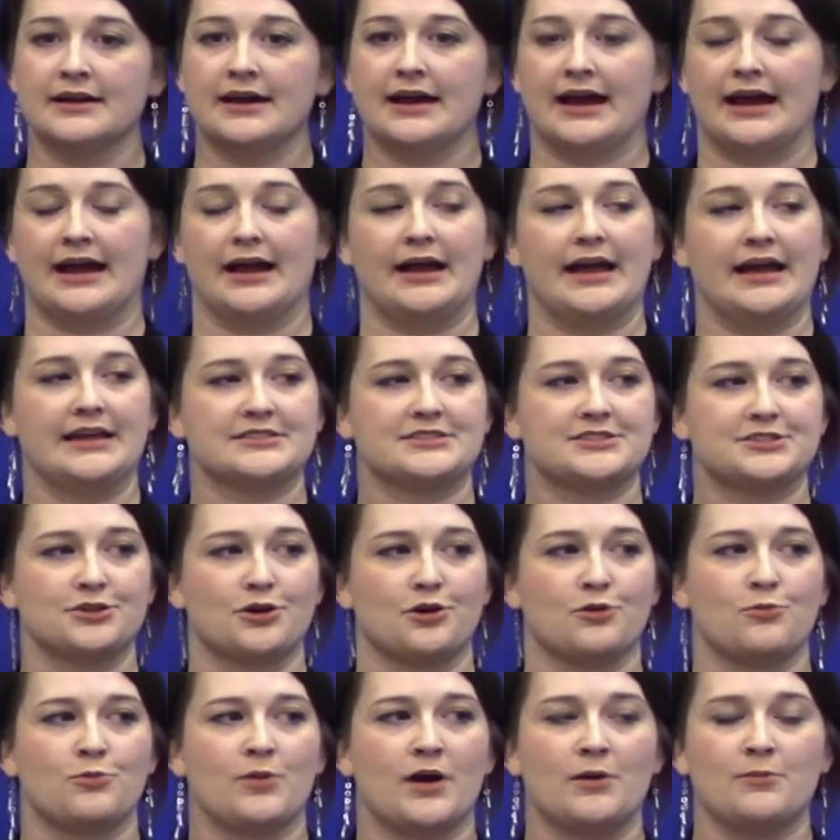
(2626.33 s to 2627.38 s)
And
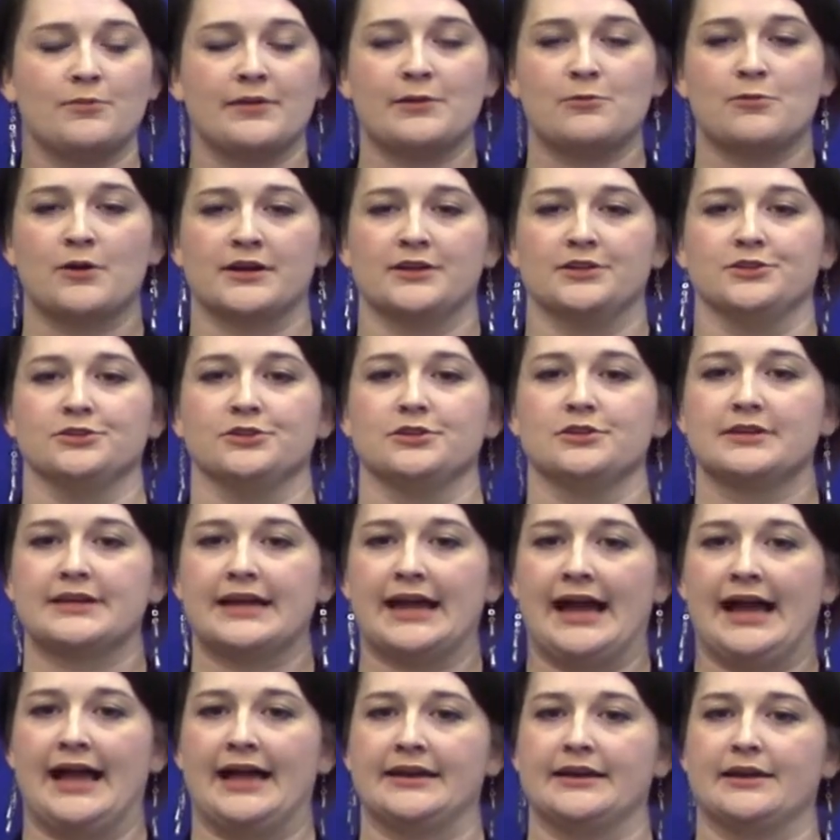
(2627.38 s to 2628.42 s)
so what we want to look
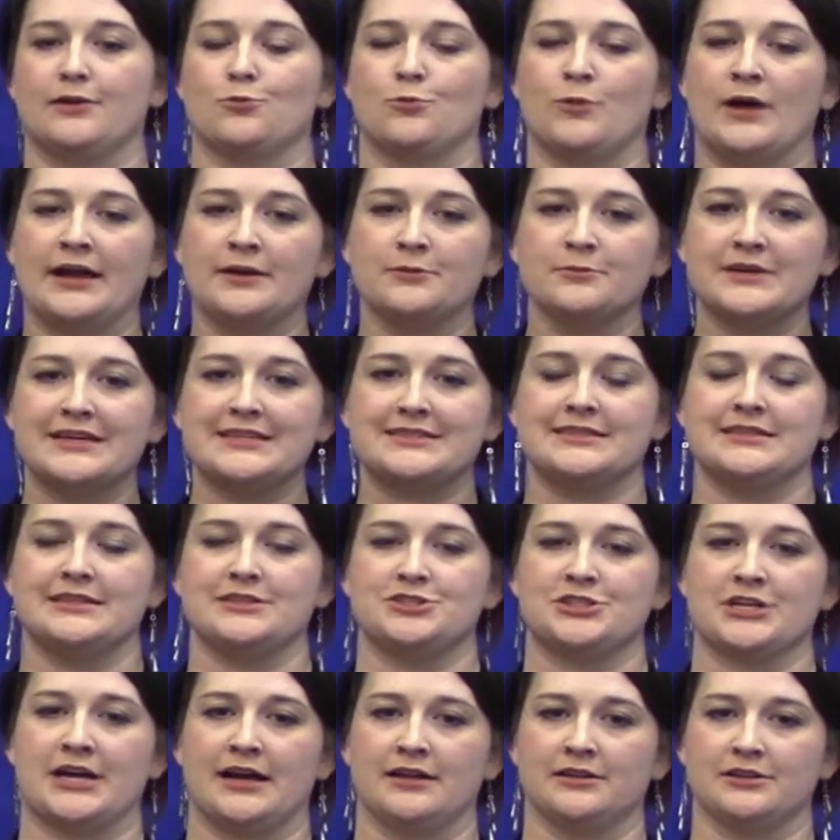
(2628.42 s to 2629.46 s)
at when we see
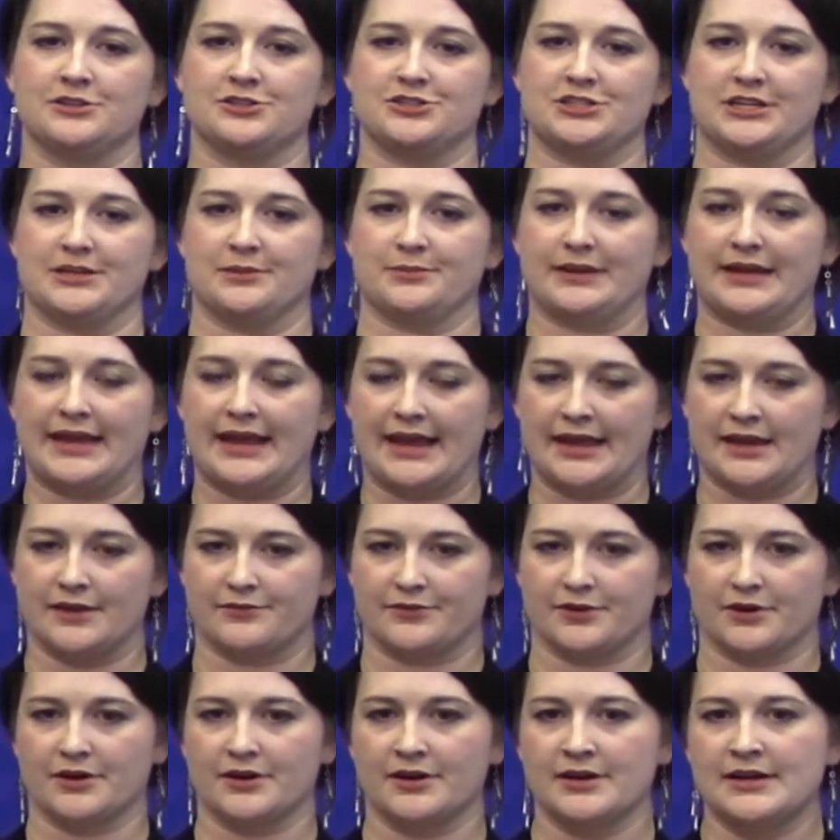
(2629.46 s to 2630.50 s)
challenging
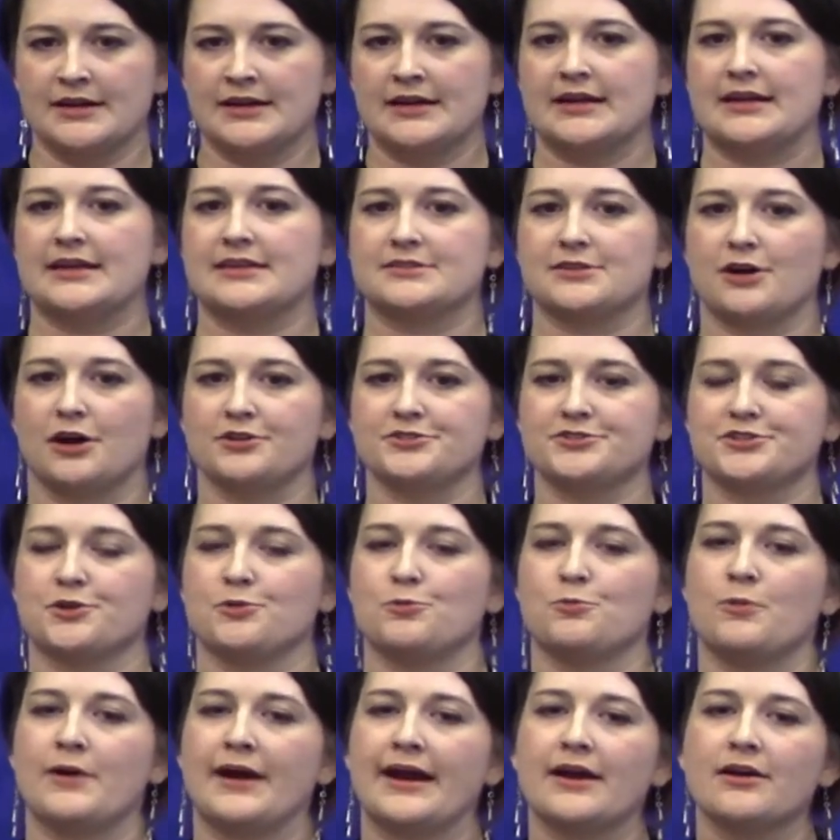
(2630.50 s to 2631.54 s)
behavior is also
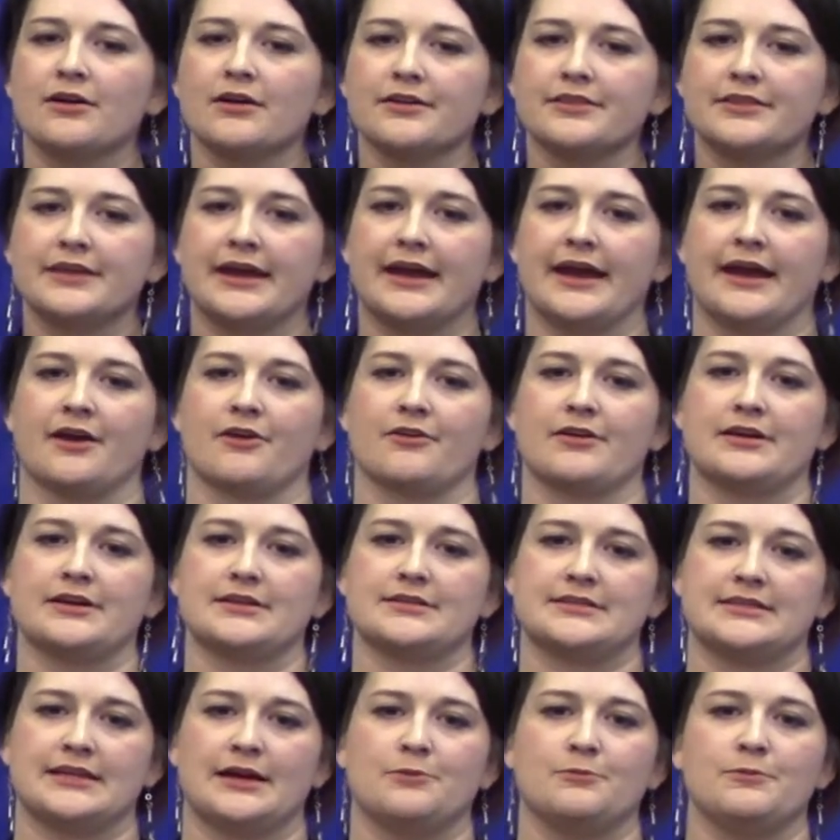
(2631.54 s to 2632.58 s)
where are the
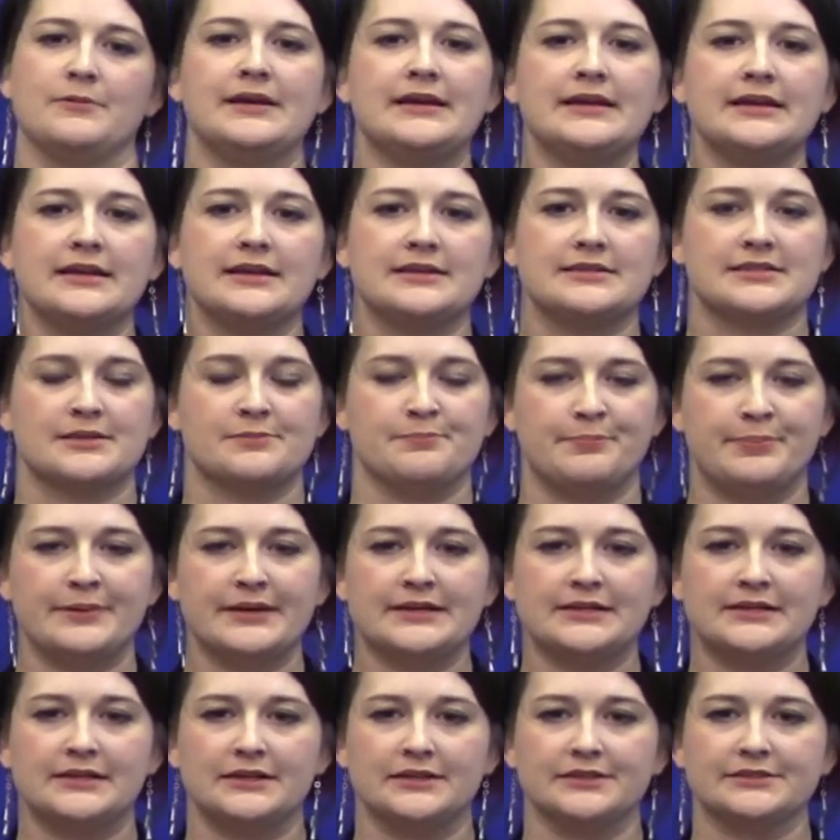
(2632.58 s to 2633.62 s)
areas that we need to
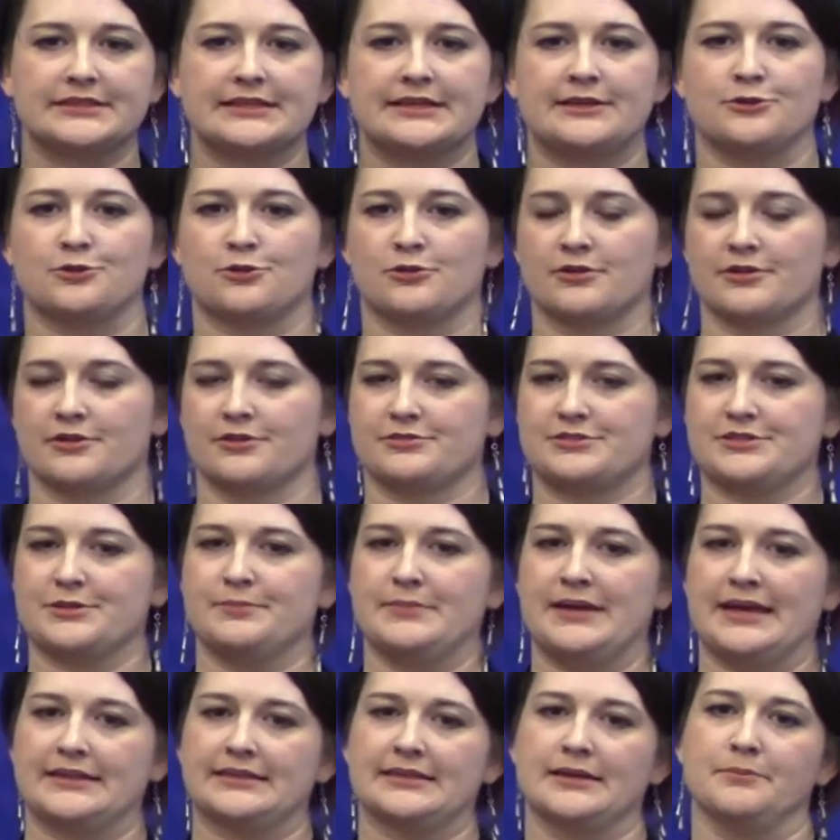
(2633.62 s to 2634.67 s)
build in order to
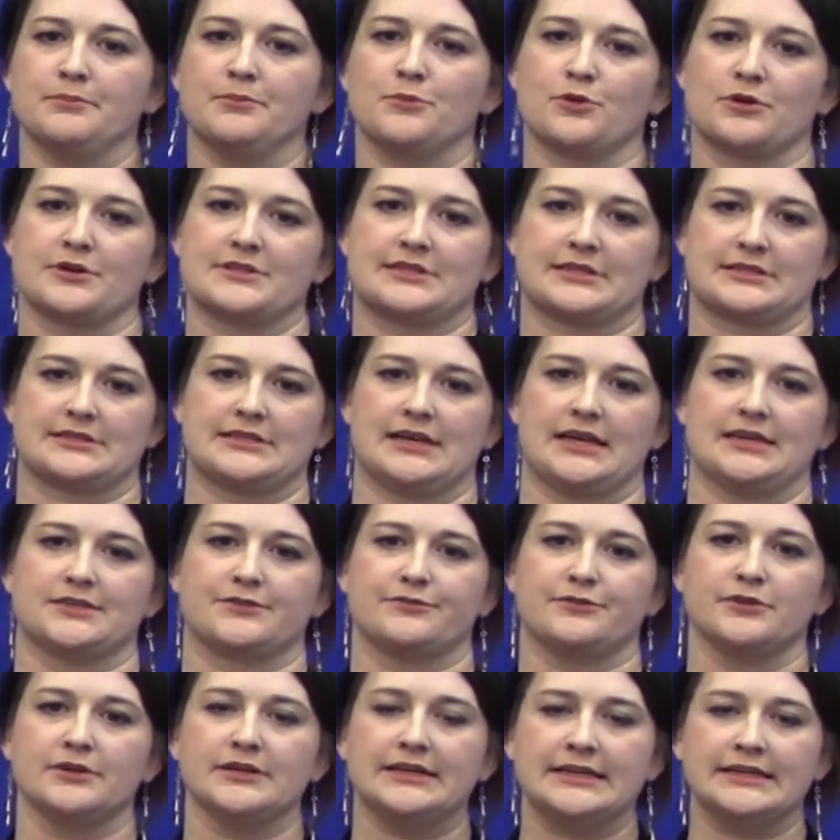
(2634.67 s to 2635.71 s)
make them more
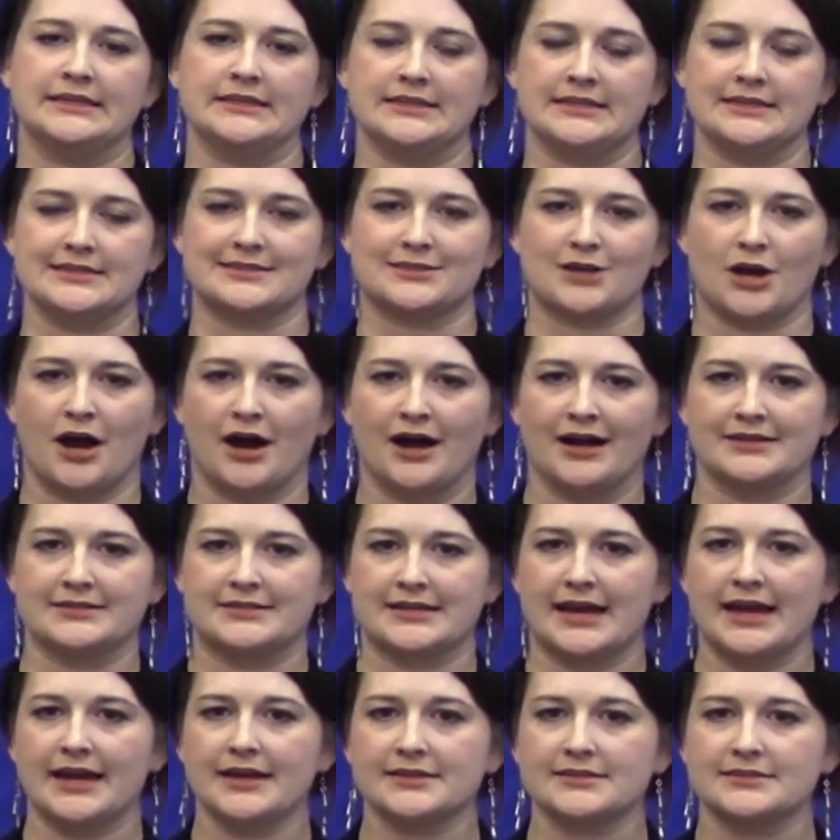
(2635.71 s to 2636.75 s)
successful in these
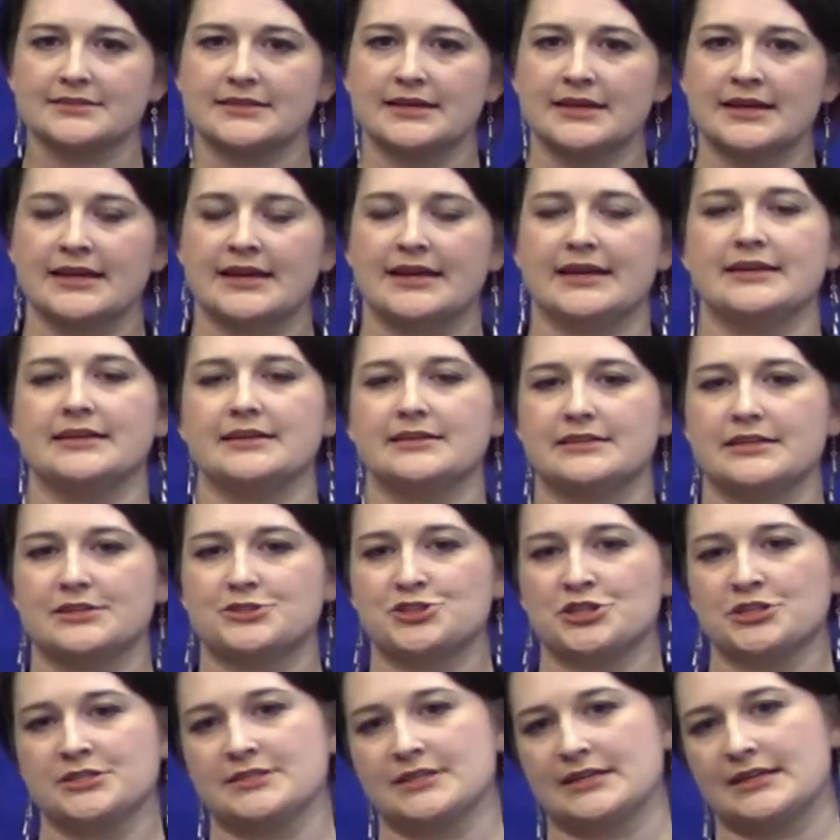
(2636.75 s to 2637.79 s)
contexts, in
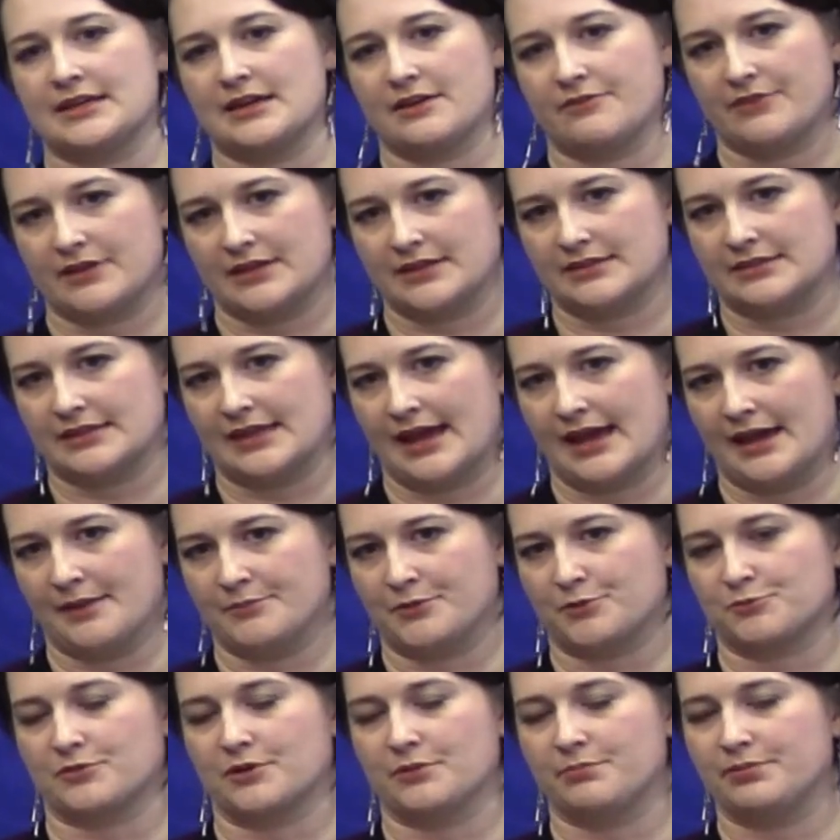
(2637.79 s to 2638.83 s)
addition to giving
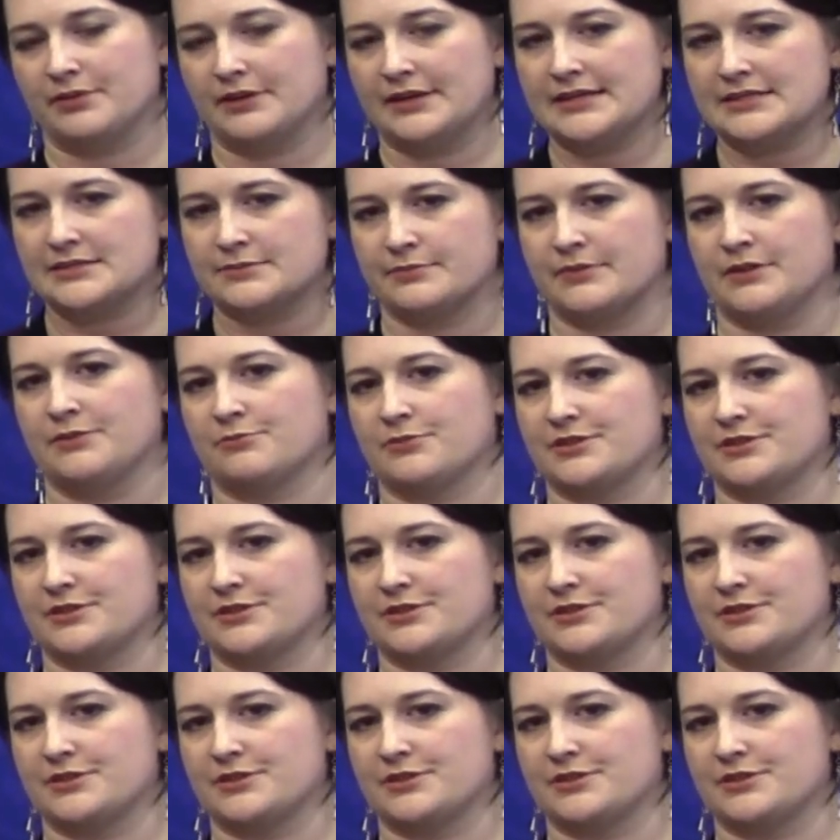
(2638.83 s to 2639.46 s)
them replacement